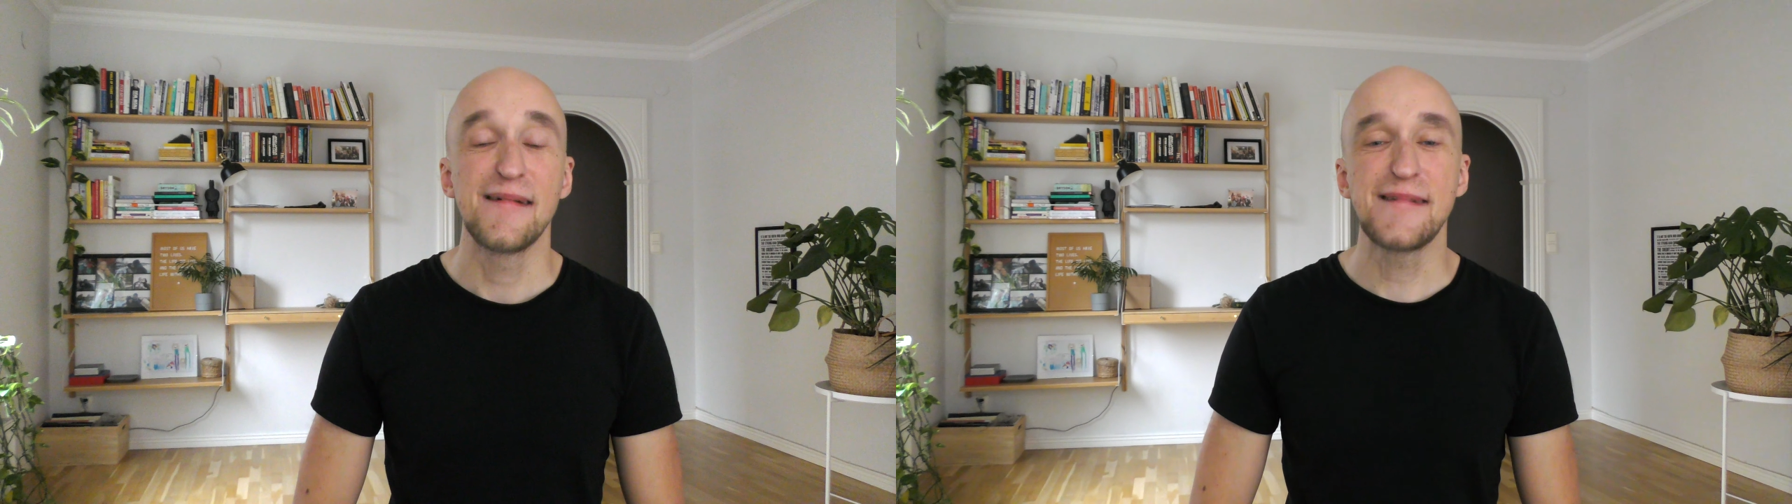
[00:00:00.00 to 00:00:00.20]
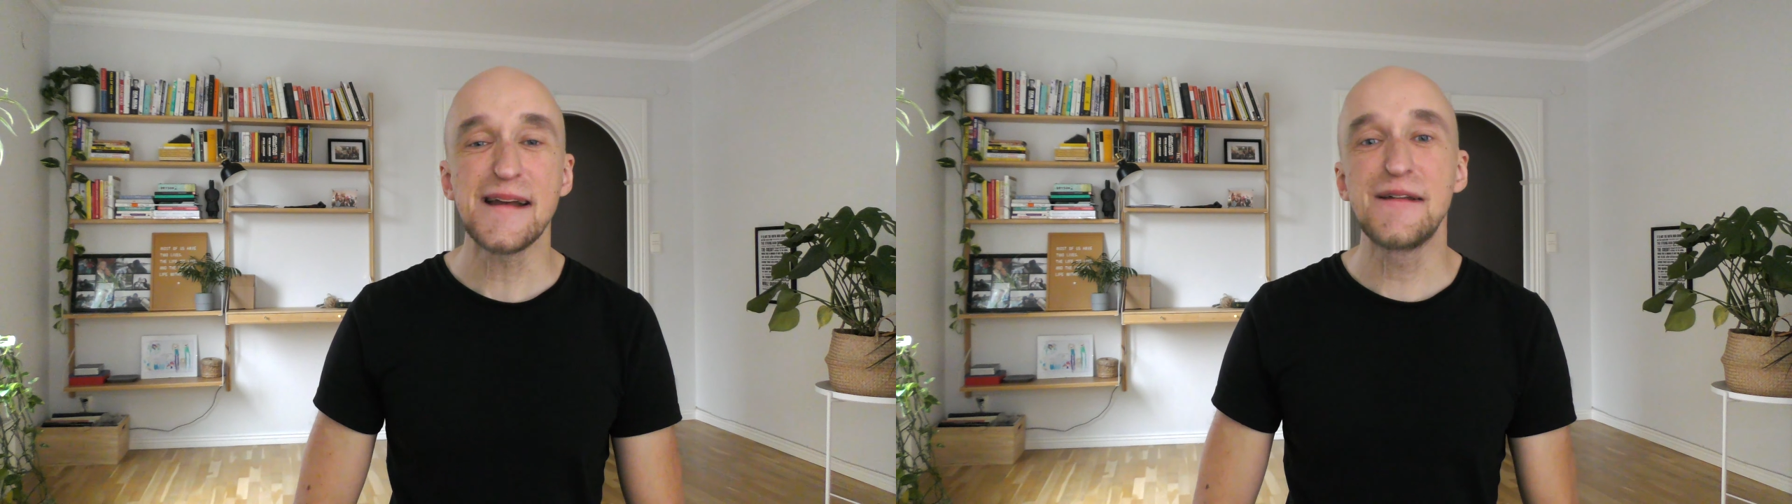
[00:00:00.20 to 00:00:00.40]

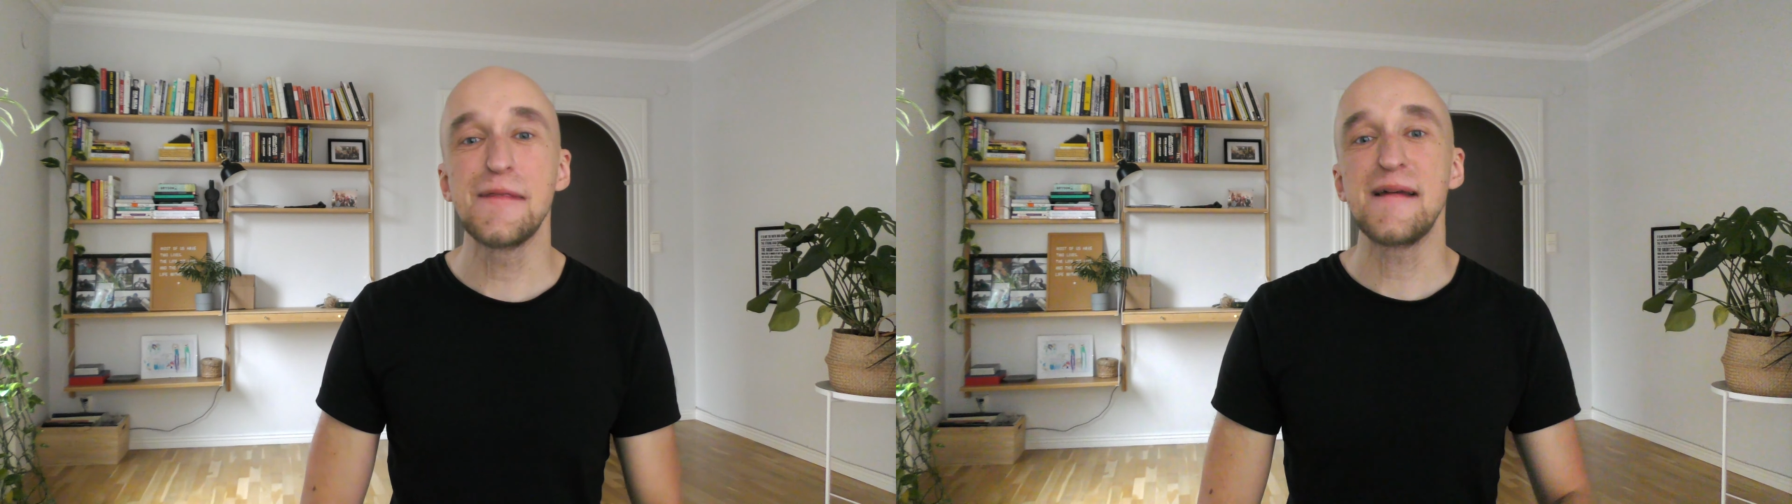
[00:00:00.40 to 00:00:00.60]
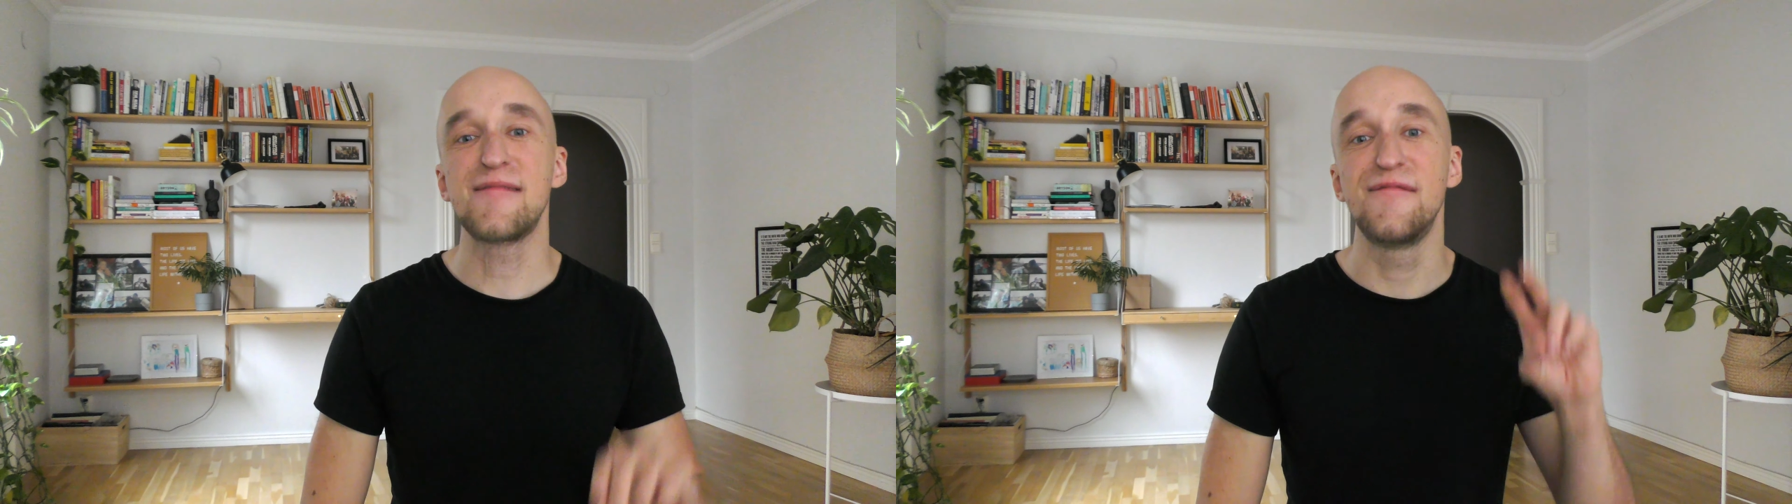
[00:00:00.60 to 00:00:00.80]
Stick to
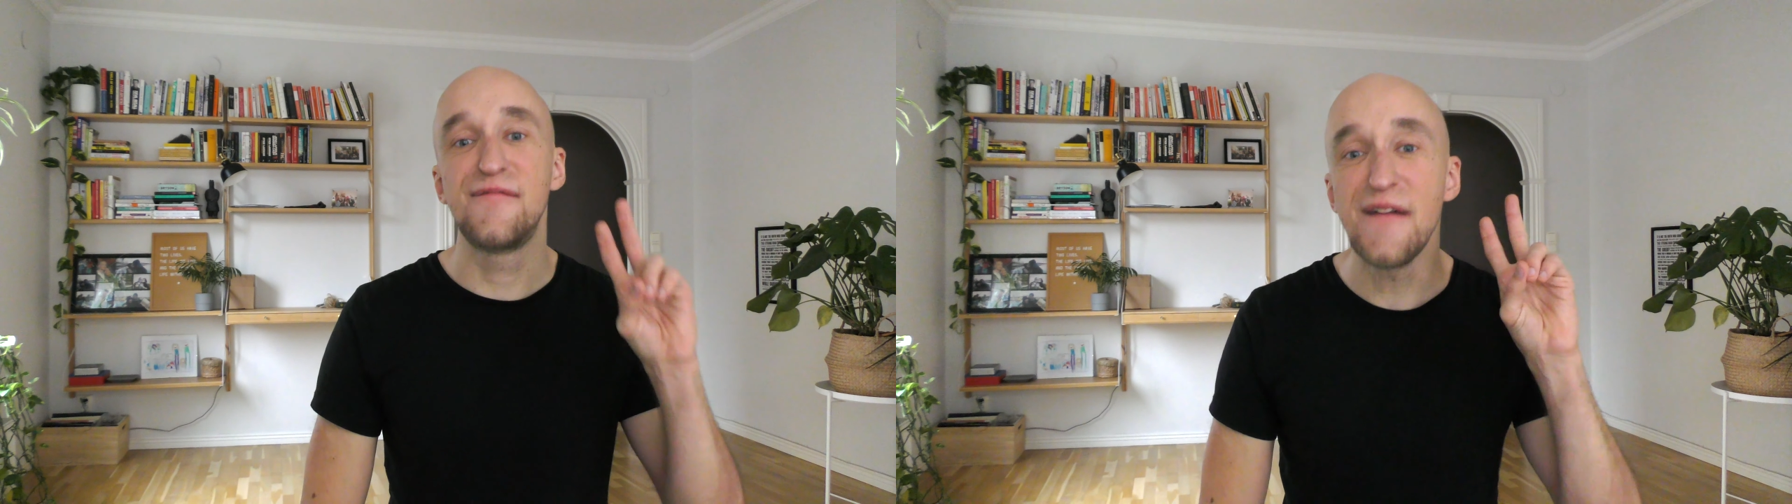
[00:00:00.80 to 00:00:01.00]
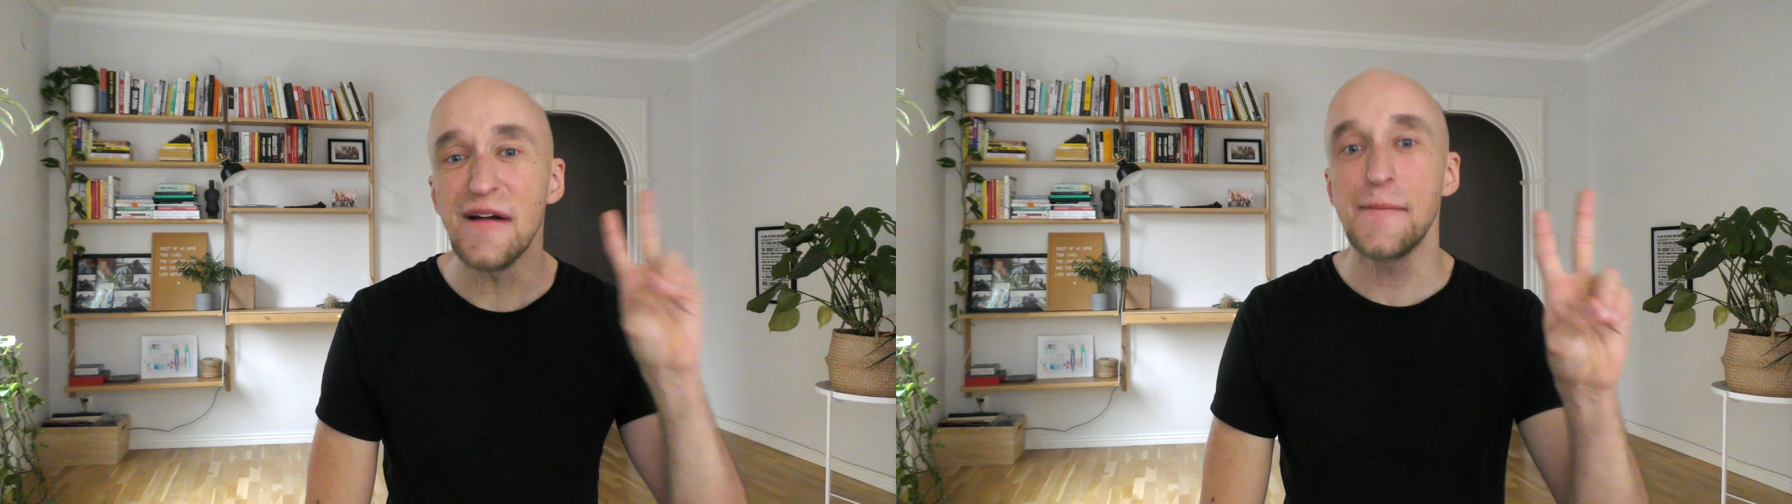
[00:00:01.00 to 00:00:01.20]
these
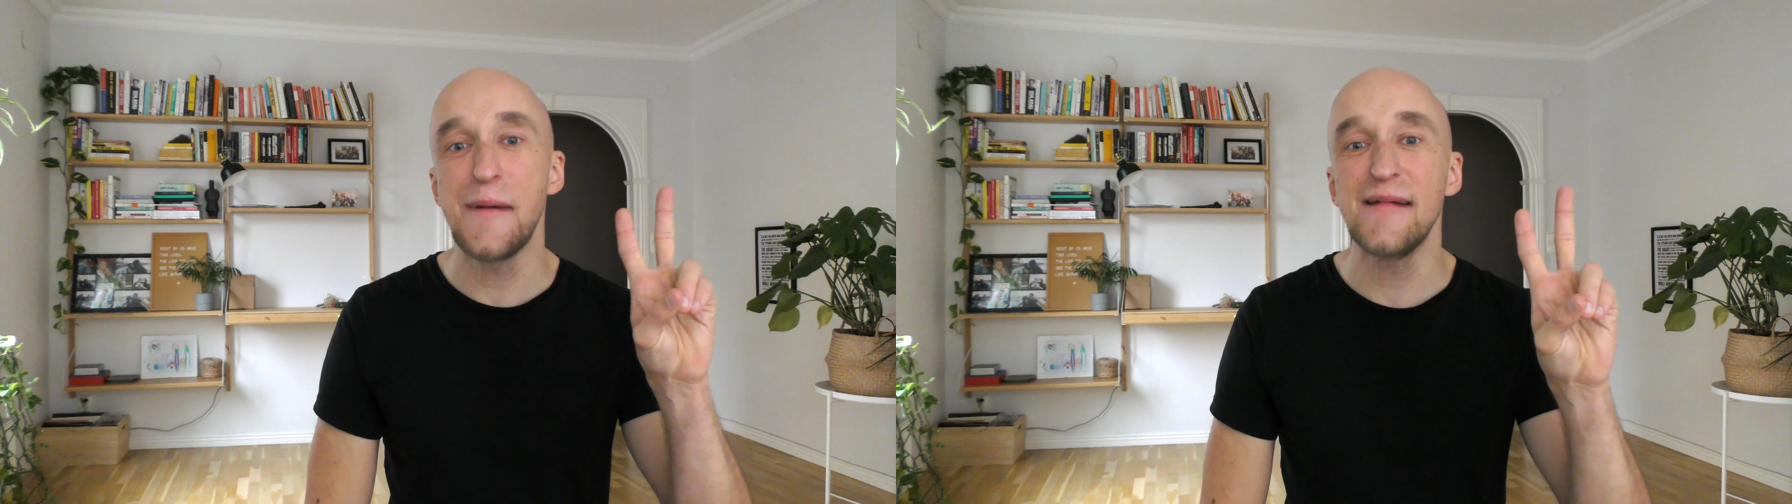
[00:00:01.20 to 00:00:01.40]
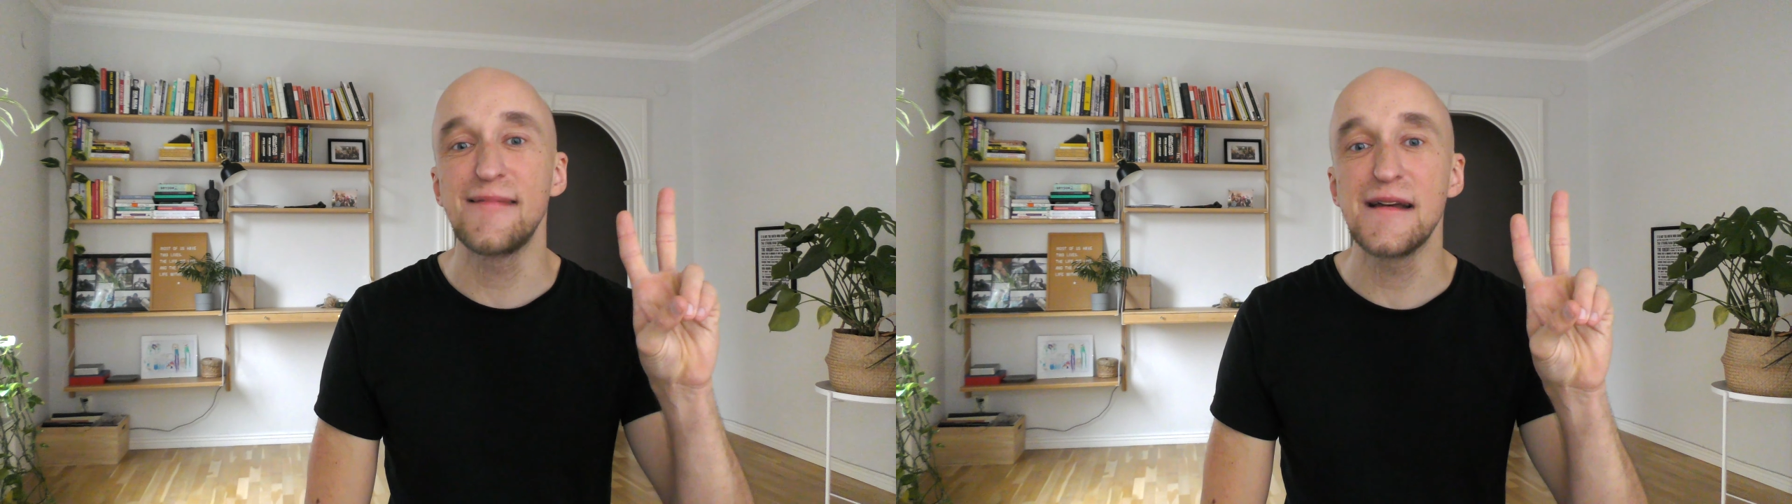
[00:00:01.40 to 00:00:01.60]
very
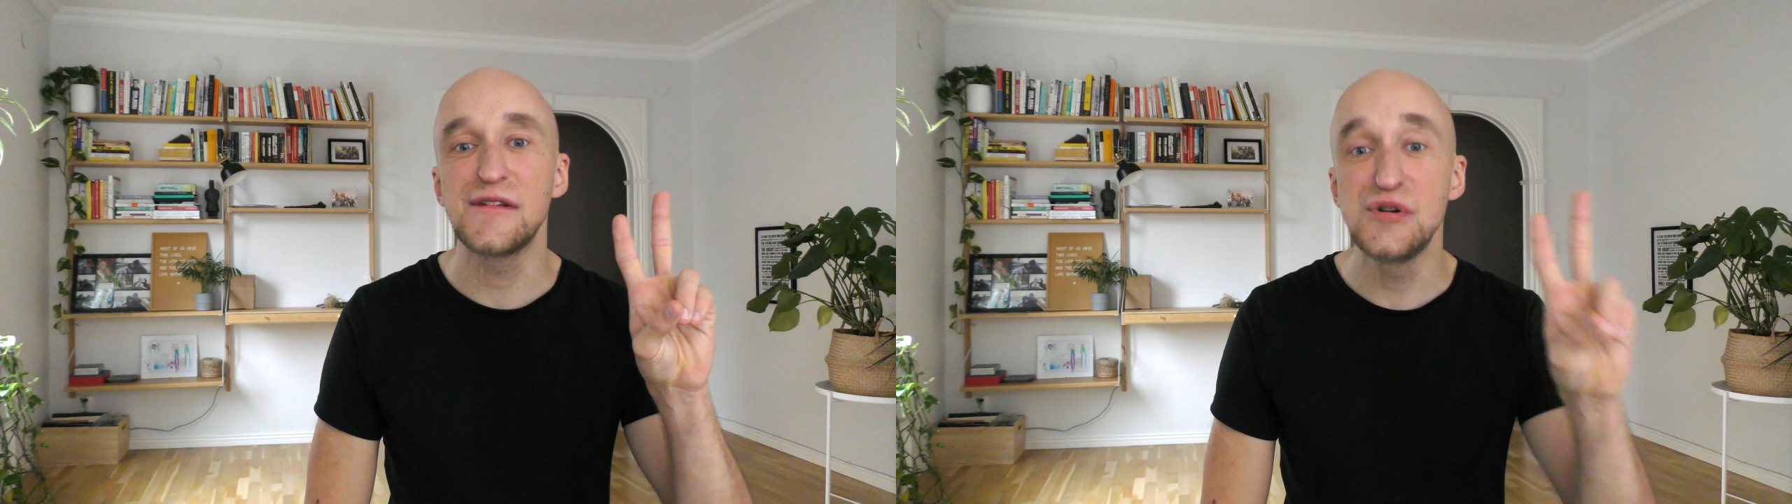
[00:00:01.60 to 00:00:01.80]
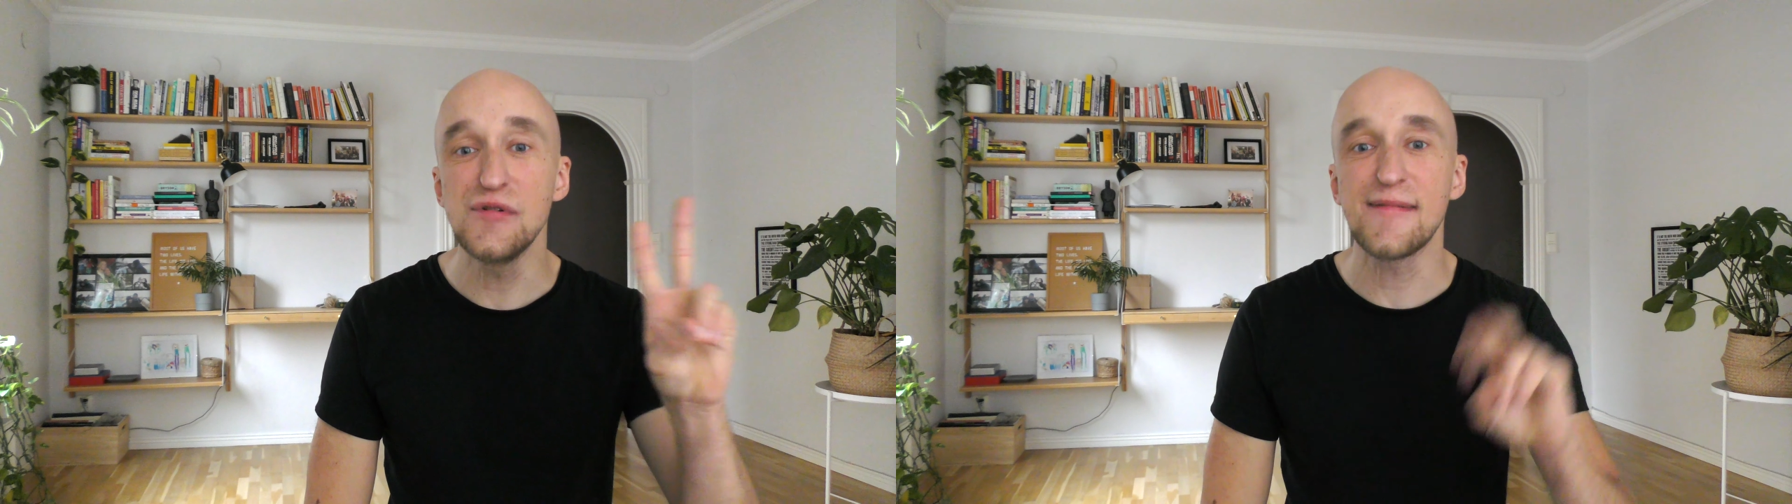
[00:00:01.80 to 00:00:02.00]
basic 2